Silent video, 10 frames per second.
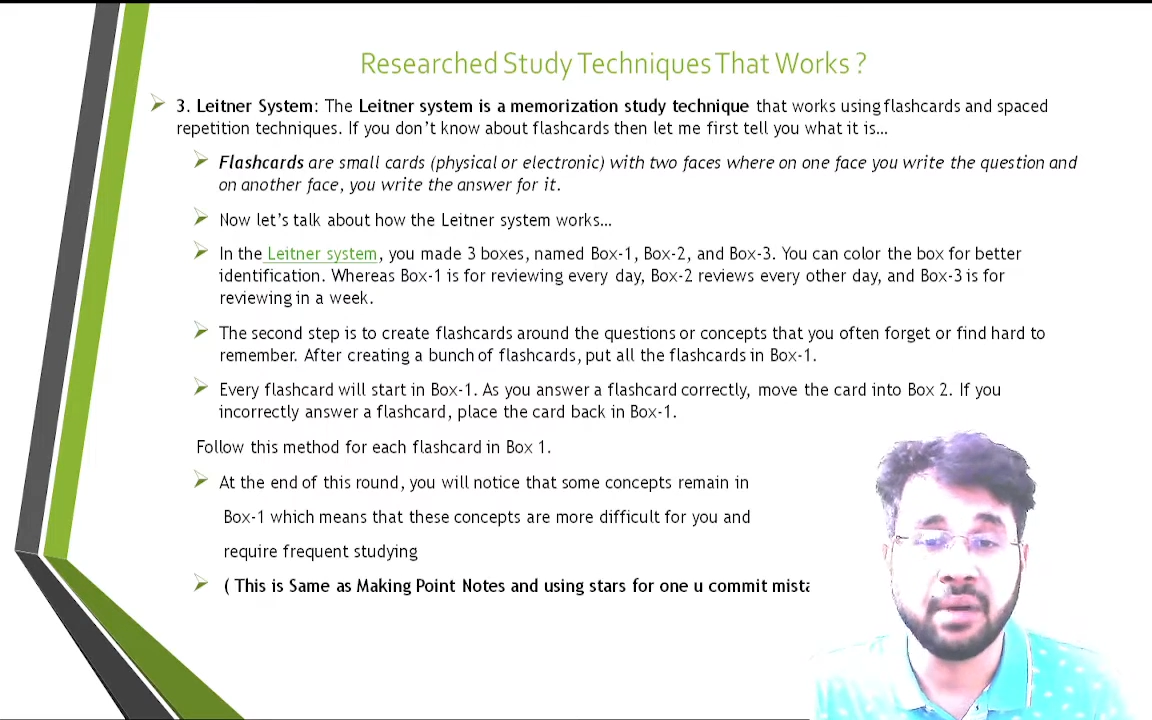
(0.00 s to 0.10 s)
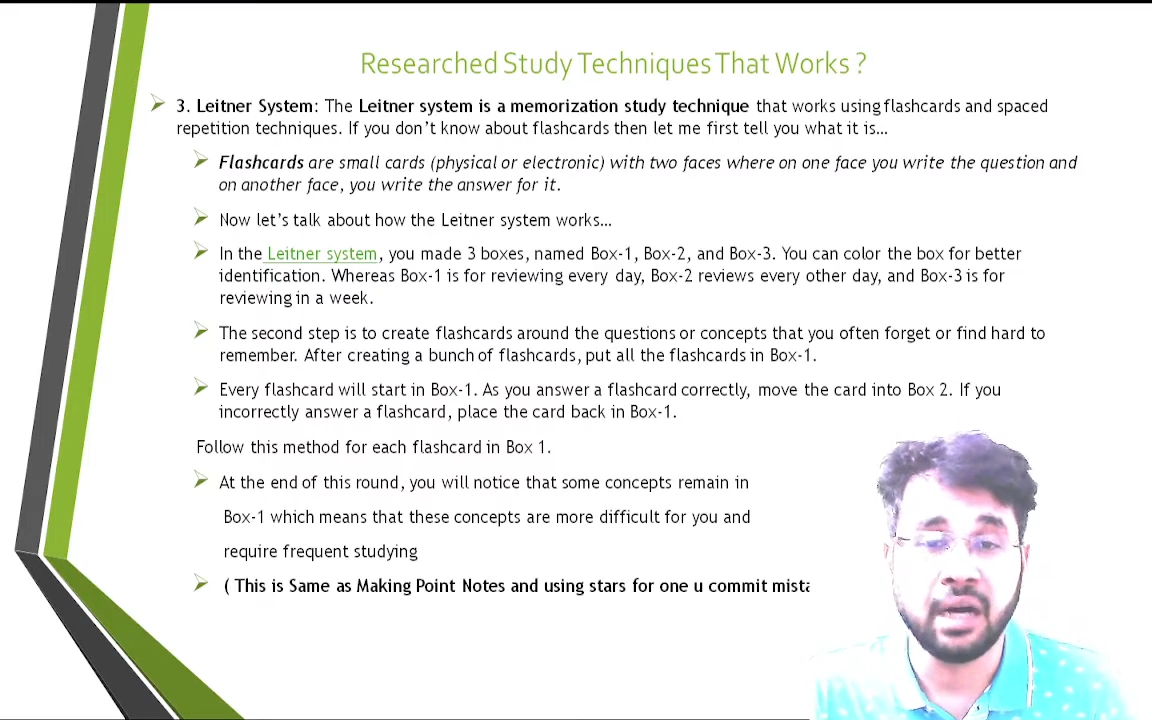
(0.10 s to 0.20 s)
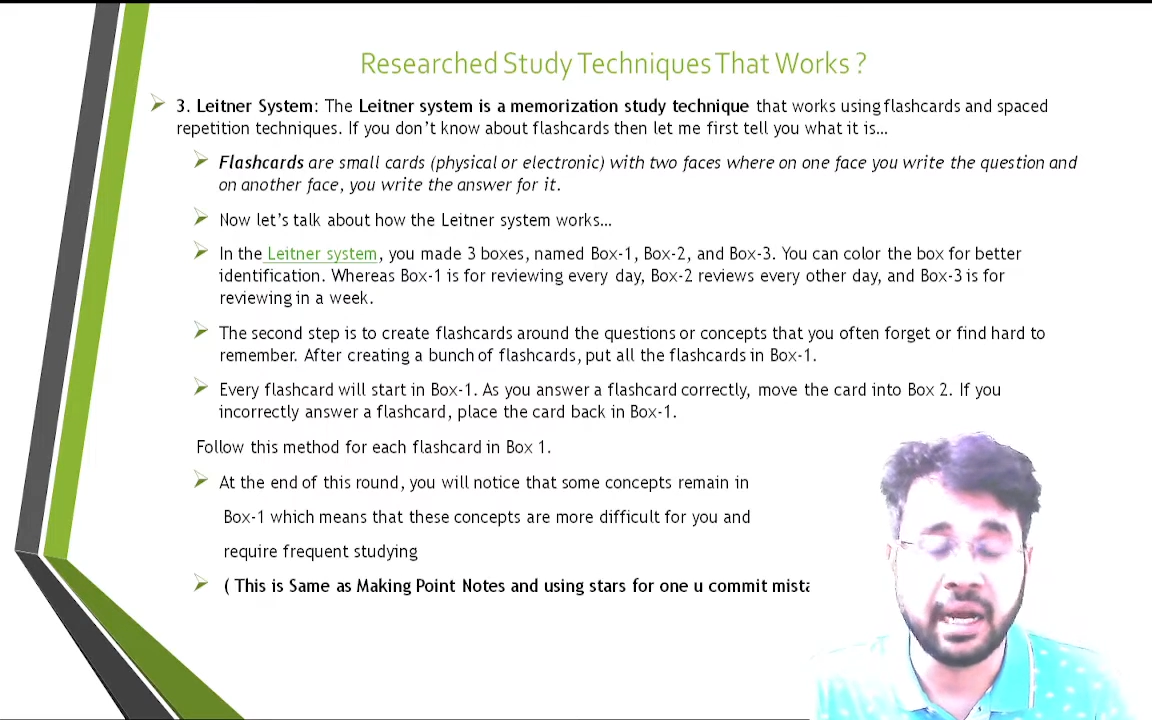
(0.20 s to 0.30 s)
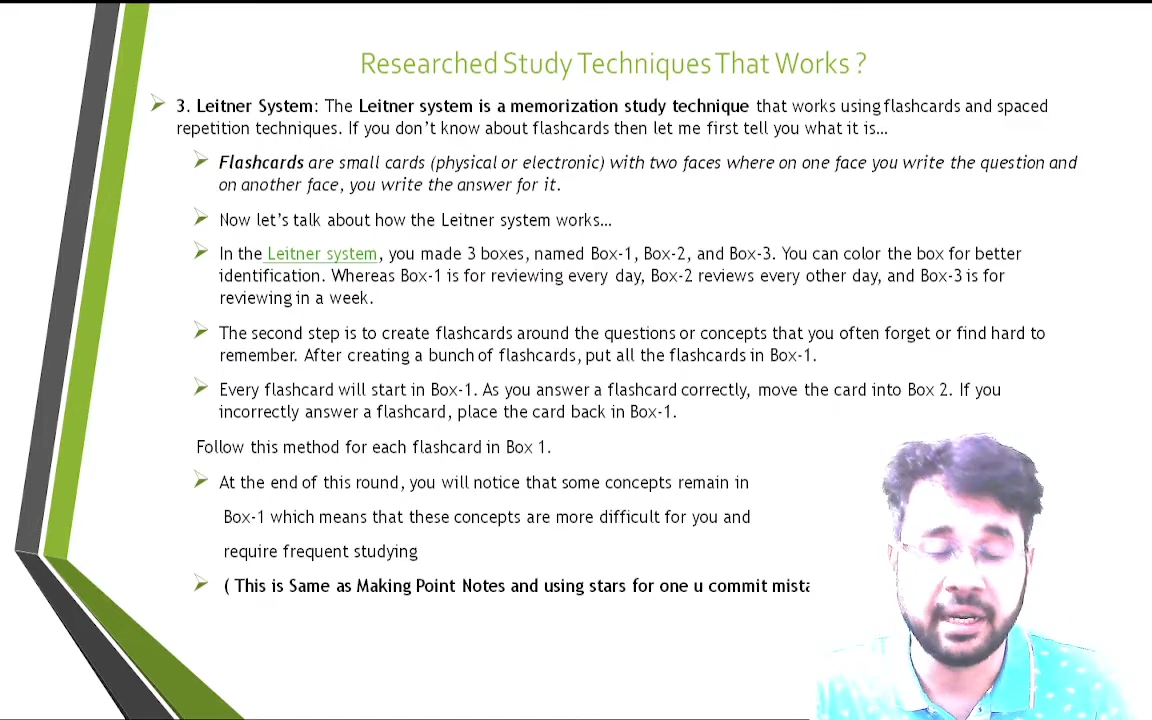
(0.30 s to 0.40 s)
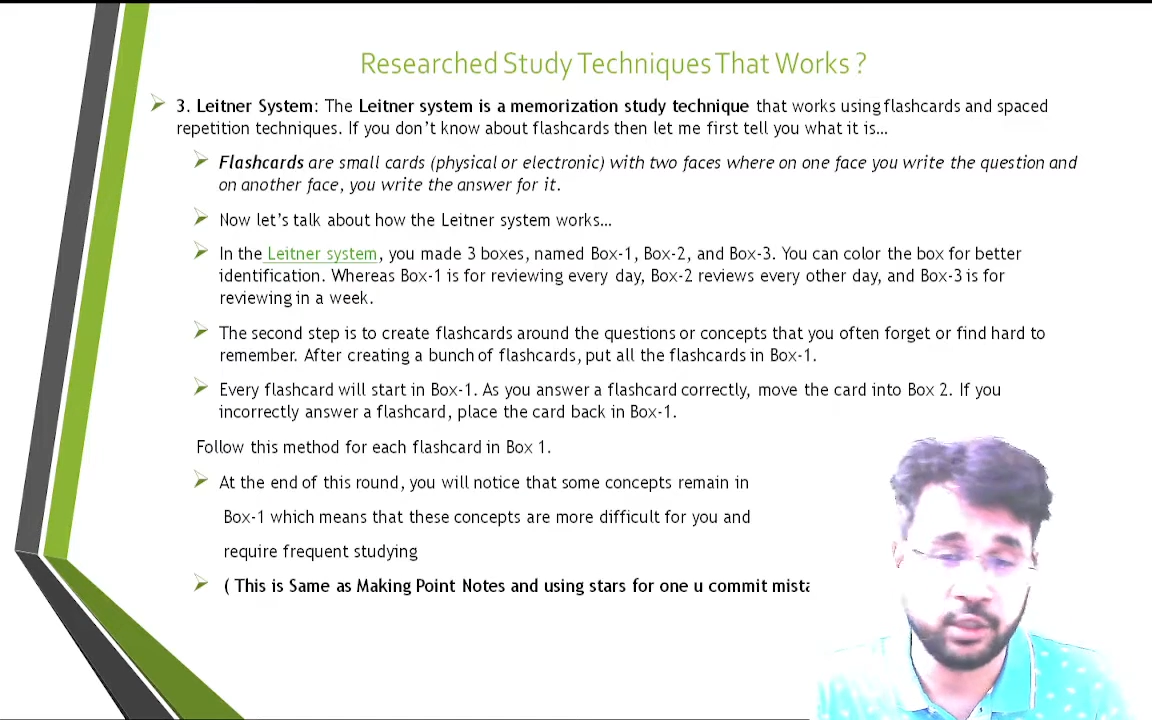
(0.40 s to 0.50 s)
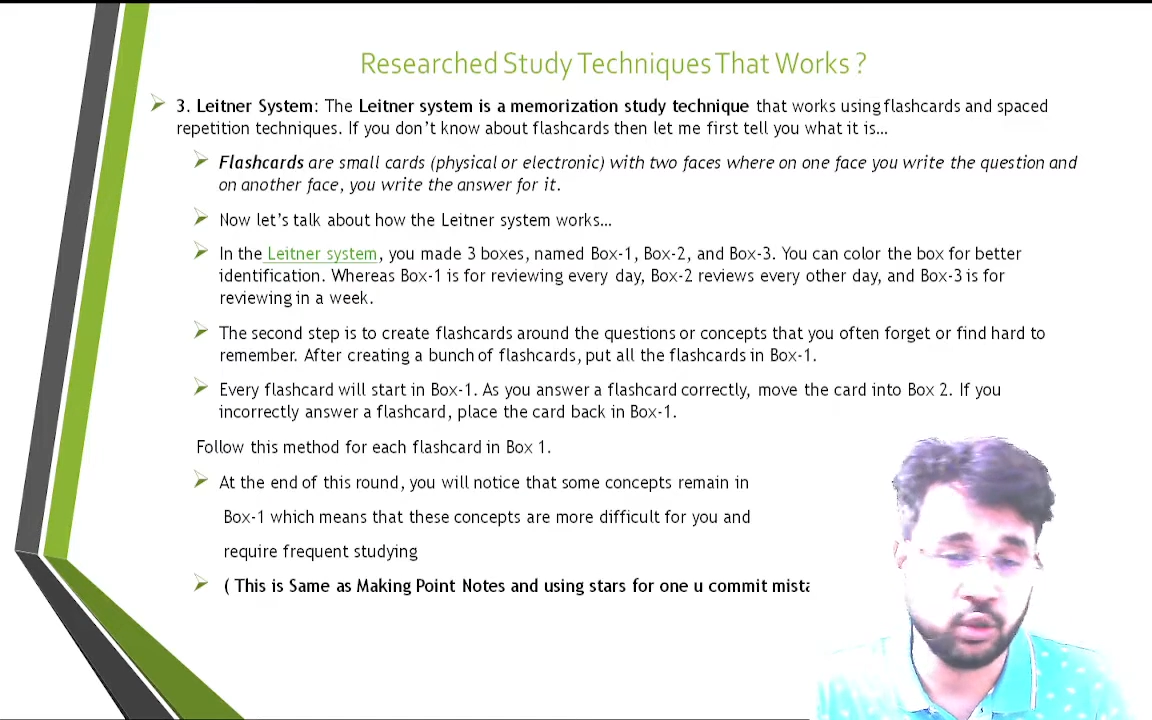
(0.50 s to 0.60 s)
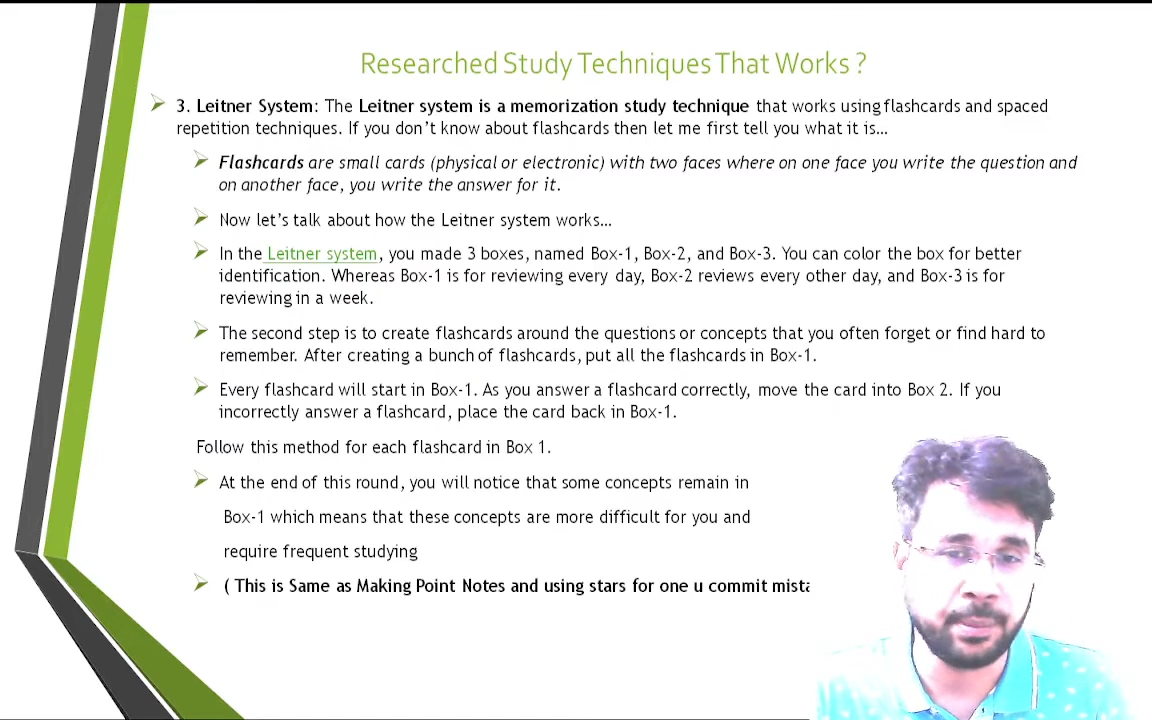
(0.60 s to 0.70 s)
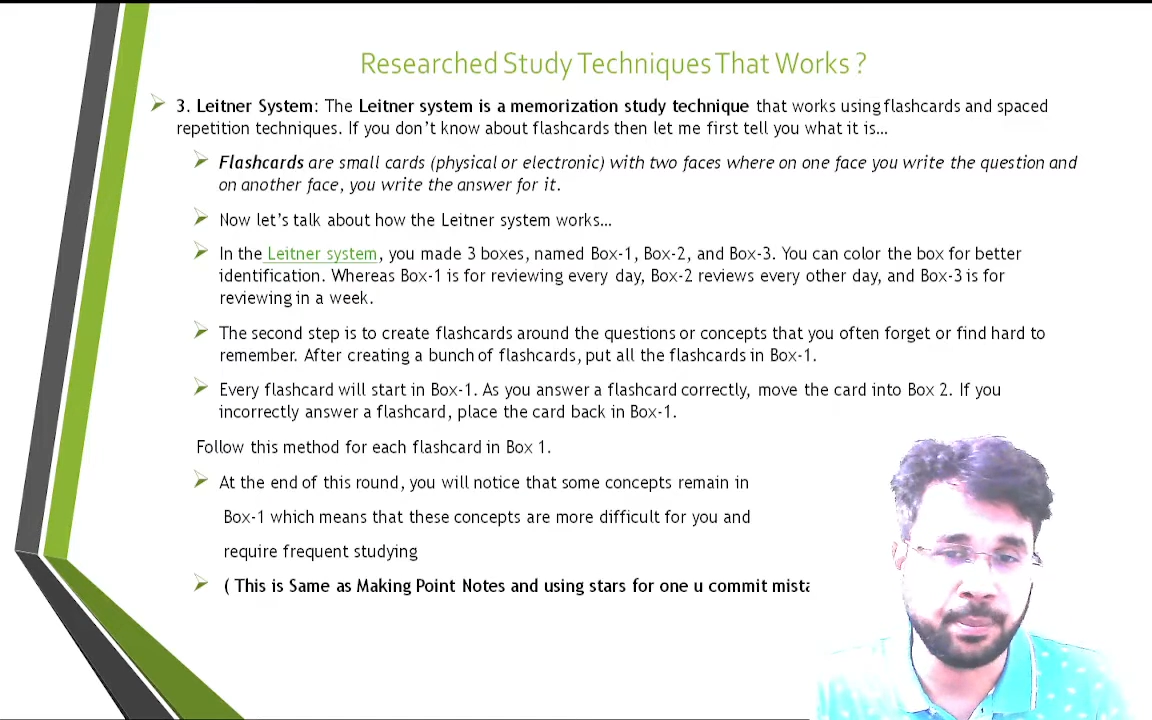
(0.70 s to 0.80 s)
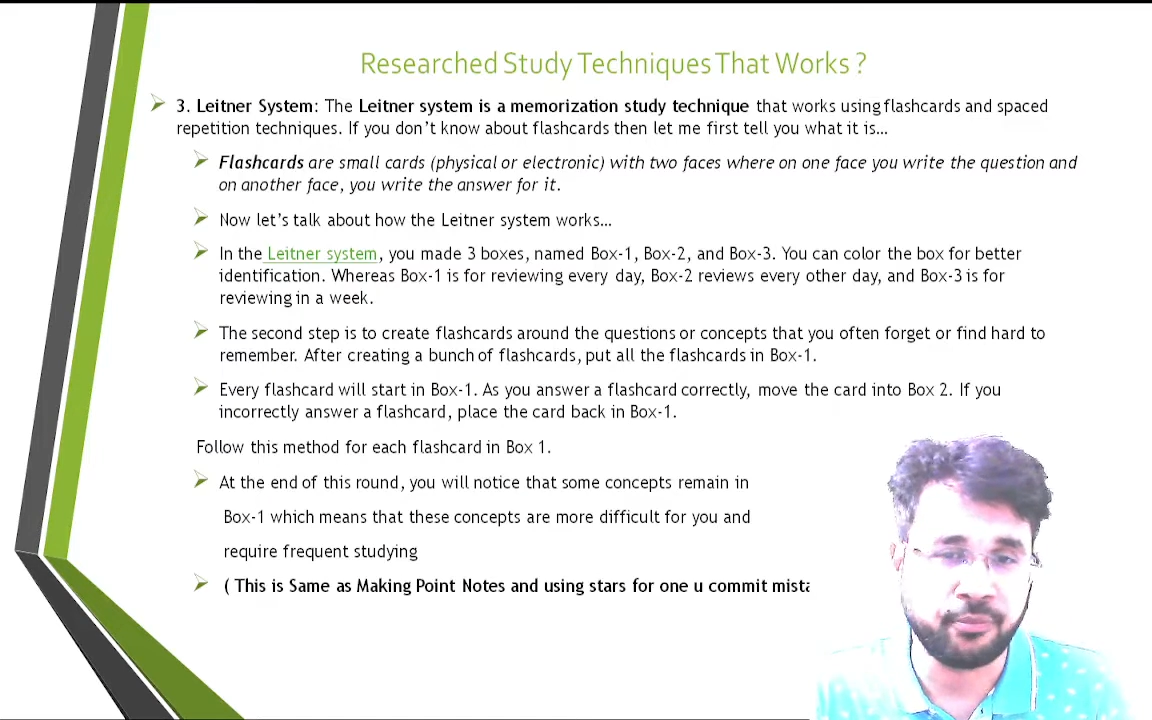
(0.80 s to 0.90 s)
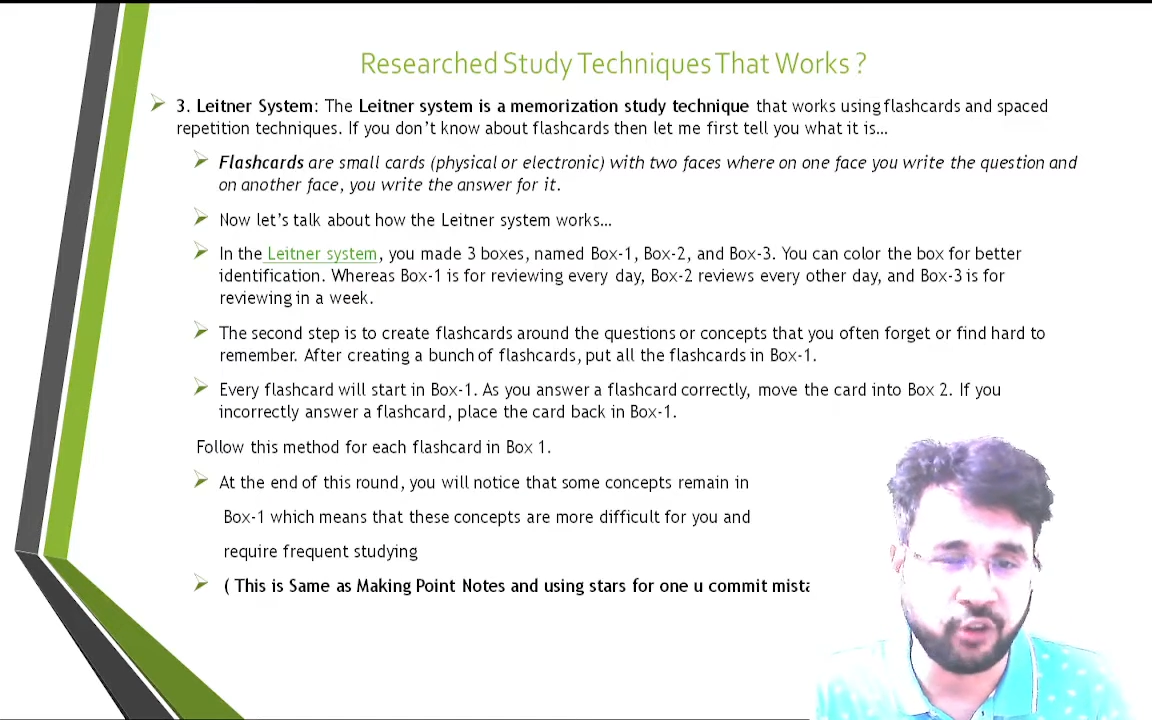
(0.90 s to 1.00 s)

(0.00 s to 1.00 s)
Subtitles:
and you keep